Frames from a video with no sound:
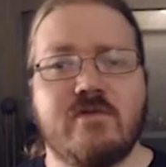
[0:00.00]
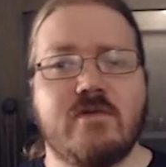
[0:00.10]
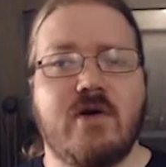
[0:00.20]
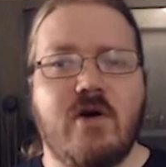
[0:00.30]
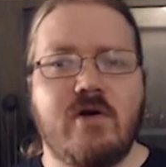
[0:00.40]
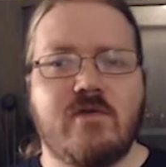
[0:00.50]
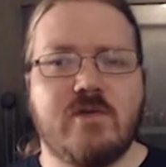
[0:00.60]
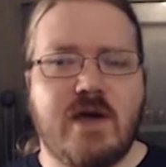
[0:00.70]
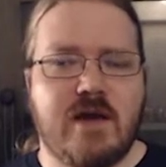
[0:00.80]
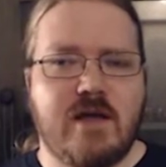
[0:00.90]
guards who
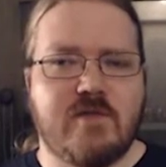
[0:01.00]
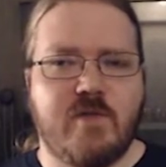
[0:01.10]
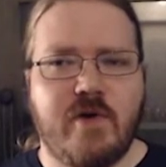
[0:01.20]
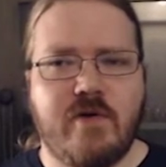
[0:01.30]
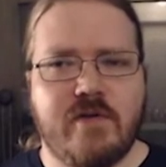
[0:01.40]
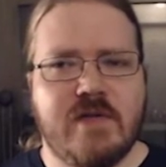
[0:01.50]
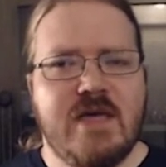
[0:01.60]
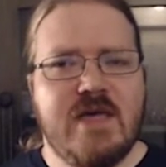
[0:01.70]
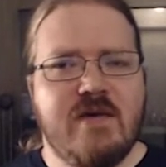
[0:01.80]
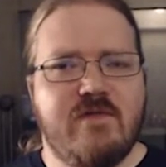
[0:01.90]
died elsewhere, and
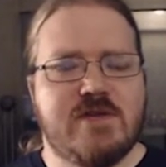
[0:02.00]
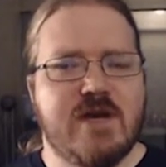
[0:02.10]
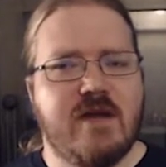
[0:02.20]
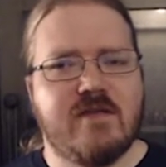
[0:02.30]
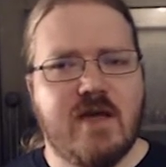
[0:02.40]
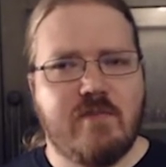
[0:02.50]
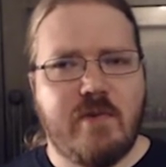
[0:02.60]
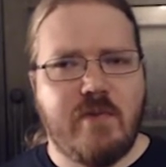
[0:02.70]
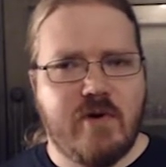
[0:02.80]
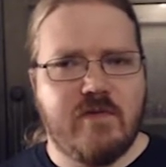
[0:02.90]
the giants had
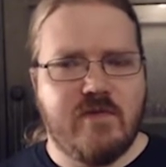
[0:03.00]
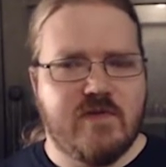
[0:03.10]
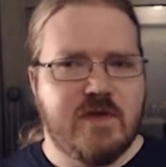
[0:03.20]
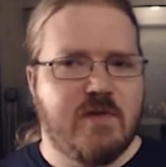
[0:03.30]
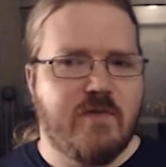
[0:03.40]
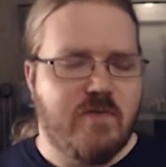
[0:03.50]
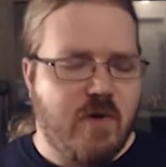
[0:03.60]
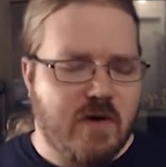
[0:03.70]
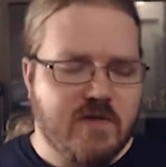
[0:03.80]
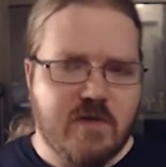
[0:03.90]
bombarded the city with
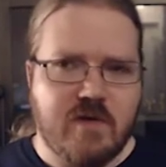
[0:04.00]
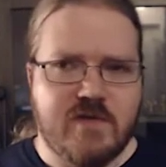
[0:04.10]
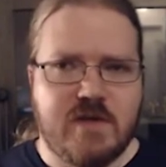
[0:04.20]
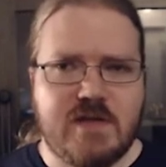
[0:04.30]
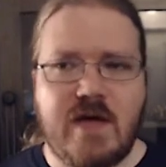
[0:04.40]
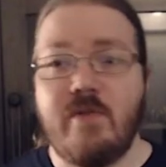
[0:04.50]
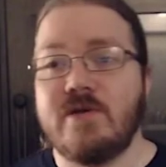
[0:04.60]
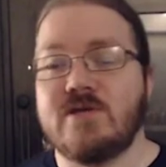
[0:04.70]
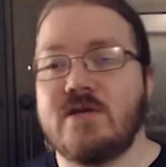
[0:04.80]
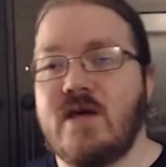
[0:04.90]
rocks, causing
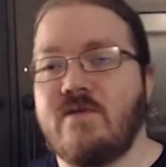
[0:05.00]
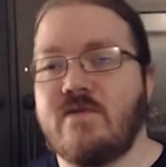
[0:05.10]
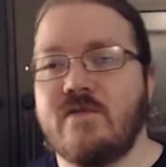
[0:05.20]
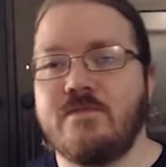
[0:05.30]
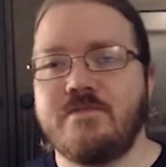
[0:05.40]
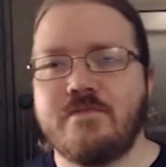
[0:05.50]
damage and deaths.